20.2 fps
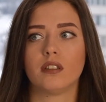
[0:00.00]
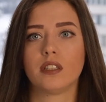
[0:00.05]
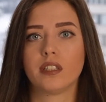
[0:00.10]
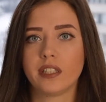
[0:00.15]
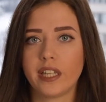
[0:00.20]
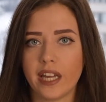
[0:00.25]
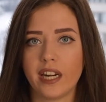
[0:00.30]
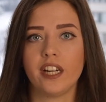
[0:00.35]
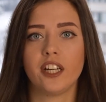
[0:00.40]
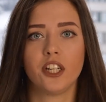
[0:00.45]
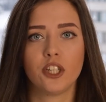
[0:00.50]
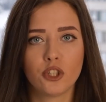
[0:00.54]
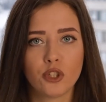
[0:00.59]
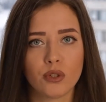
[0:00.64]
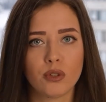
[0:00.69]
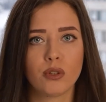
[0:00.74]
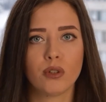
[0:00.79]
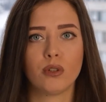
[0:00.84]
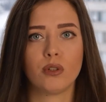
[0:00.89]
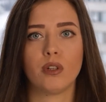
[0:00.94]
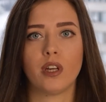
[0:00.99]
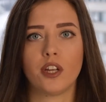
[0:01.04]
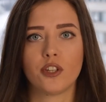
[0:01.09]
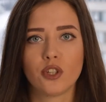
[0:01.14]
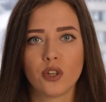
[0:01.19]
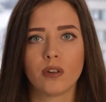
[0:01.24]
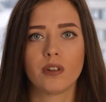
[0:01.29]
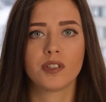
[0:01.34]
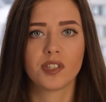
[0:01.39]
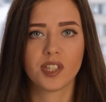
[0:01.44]
getting into a
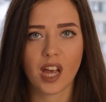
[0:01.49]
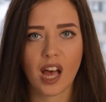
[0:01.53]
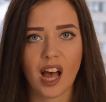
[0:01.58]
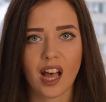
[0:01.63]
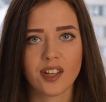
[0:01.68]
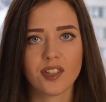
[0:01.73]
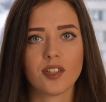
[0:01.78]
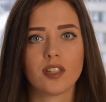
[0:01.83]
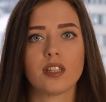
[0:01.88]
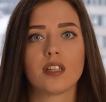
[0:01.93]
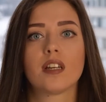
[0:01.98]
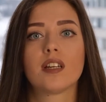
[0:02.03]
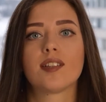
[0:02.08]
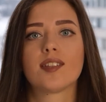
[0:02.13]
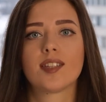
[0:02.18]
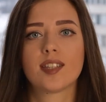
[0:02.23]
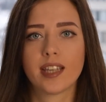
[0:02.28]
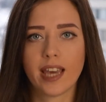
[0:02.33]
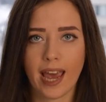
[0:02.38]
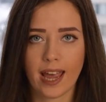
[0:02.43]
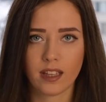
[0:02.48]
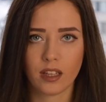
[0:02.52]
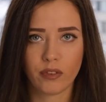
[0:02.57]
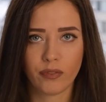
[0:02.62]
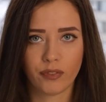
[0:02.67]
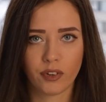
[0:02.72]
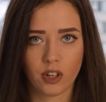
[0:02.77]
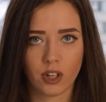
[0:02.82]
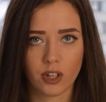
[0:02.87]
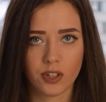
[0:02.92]
certain task, scan it
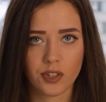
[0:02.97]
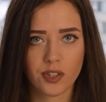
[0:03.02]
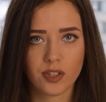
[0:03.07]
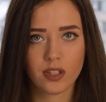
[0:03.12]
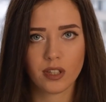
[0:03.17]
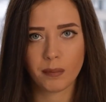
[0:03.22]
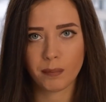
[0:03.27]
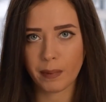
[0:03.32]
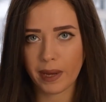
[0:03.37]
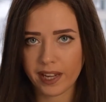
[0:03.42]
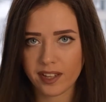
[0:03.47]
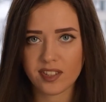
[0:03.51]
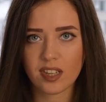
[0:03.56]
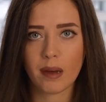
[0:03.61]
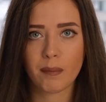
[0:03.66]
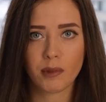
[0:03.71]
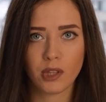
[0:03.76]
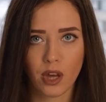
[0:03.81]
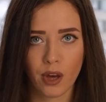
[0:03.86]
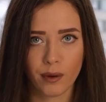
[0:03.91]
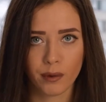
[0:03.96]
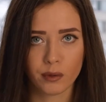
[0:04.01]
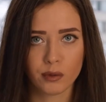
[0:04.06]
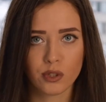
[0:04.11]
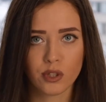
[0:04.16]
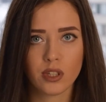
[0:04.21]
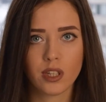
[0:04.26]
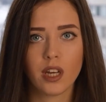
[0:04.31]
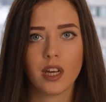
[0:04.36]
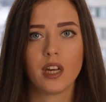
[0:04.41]
first, make some
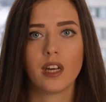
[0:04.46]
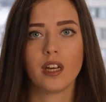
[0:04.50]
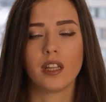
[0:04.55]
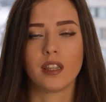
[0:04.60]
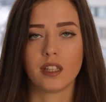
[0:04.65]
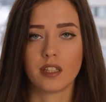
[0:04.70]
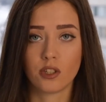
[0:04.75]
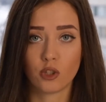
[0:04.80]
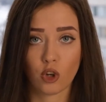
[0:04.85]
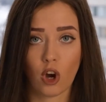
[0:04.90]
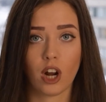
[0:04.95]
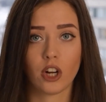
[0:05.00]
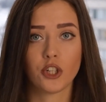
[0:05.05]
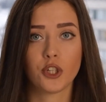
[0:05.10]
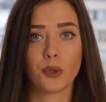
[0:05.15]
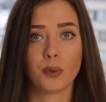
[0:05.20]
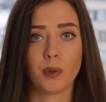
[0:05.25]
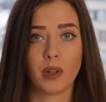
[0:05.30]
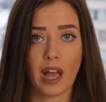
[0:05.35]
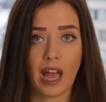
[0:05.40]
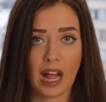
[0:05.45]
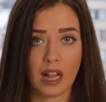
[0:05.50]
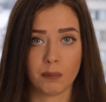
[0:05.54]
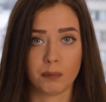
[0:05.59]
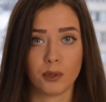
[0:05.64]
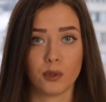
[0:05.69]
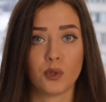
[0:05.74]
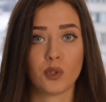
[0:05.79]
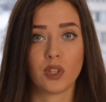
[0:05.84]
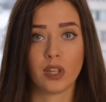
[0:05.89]
notes. The structure will help
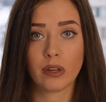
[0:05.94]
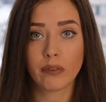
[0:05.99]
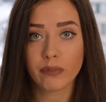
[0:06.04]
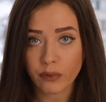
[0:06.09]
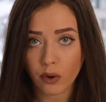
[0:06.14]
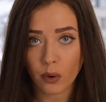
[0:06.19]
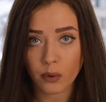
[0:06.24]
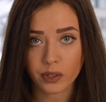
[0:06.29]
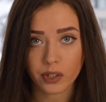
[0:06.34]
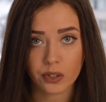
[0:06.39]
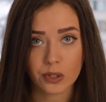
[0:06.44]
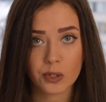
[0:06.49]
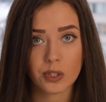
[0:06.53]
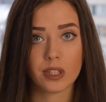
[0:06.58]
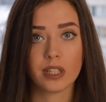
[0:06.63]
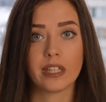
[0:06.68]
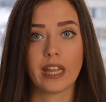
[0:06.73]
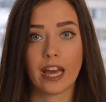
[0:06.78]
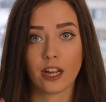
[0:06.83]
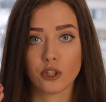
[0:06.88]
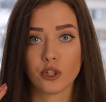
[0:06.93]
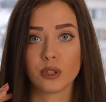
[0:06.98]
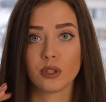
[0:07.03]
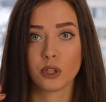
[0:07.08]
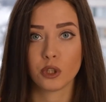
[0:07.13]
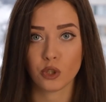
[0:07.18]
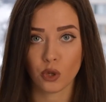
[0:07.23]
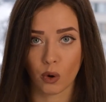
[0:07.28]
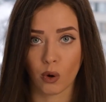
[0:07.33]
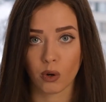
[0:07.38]
you stay focused and actually
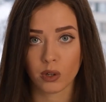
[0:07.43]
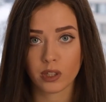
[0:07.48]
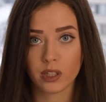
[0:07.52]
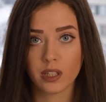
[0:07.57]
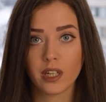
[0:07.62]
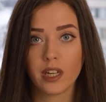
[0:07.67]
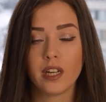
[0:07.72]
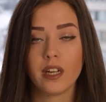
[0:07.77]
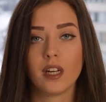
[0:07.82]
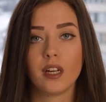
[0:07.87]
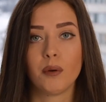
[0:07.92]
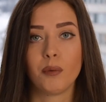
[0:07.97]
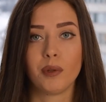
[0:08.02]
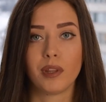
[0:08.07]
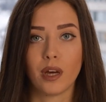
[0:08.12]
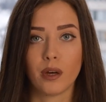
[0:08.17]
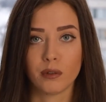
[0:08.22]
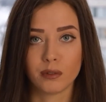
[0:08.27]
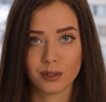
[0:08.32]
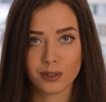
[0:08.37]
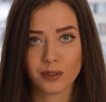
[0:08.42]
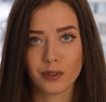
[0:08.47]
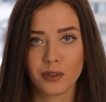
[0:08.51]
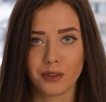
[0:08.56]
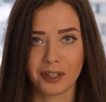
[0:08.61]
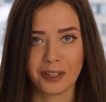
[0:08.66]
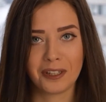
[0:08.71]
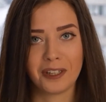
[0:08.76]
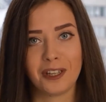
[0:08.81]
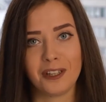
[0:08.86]
talk without
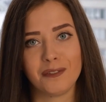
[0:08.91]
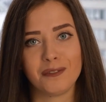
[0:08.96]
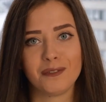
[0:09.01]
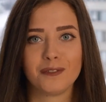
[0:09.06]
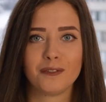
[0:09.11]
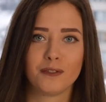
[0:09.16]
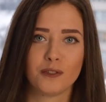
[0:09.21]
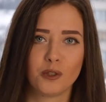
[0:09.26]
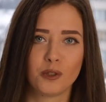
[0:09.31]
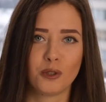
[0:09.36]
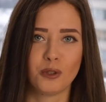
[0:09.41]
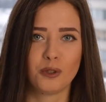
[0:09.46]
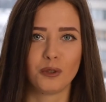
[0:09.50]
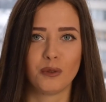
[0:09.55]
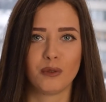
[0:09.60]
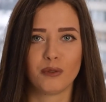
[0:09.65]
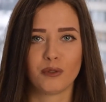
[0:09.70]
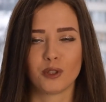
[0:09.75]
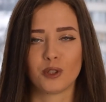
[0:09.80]
thinking too